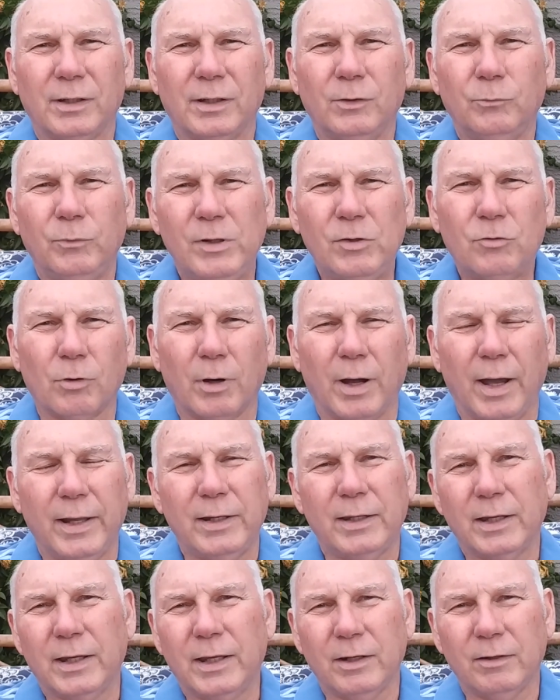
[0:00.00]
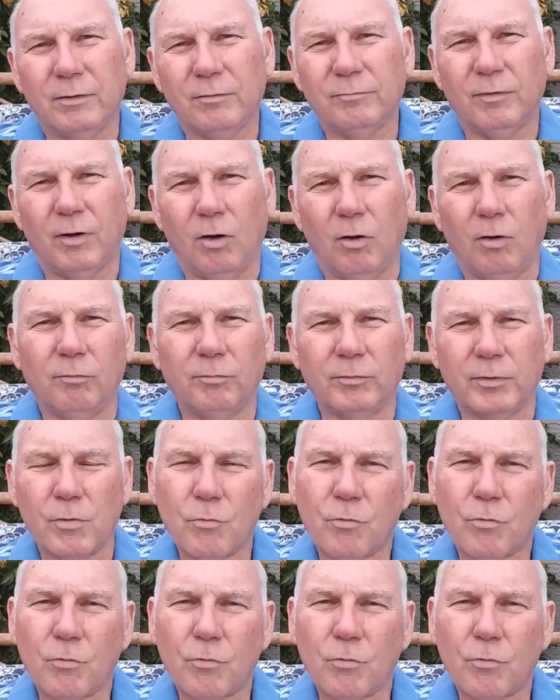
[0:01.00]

and we tried to get involved in